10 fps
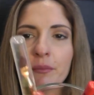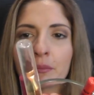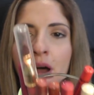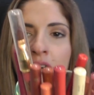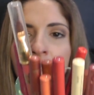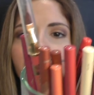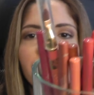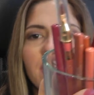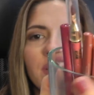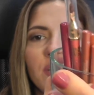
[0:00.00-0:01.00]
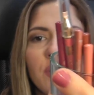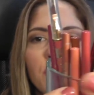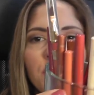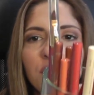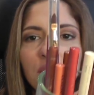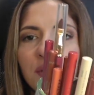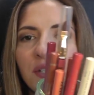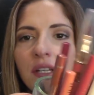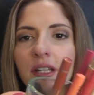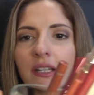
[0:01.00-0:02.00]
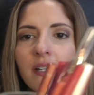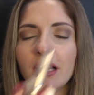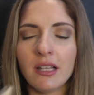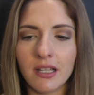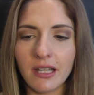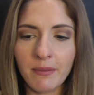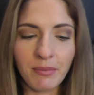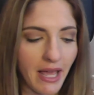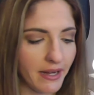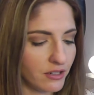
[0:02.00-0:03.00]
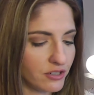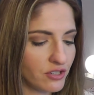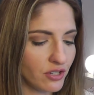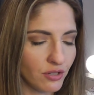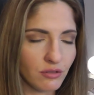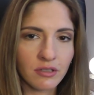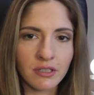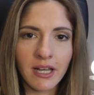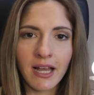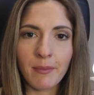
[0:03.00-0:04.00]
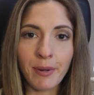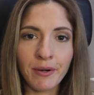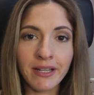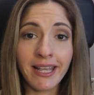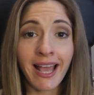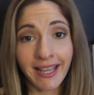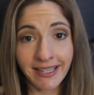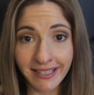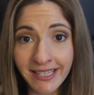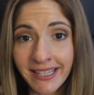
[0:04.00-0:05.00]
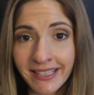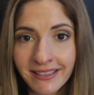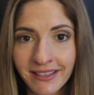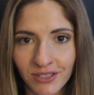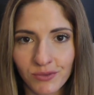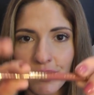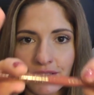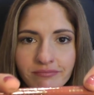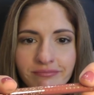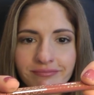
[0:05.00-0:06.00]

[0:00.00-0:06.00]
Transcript: Mauvey Nude lip liner. So apparently I needed this one.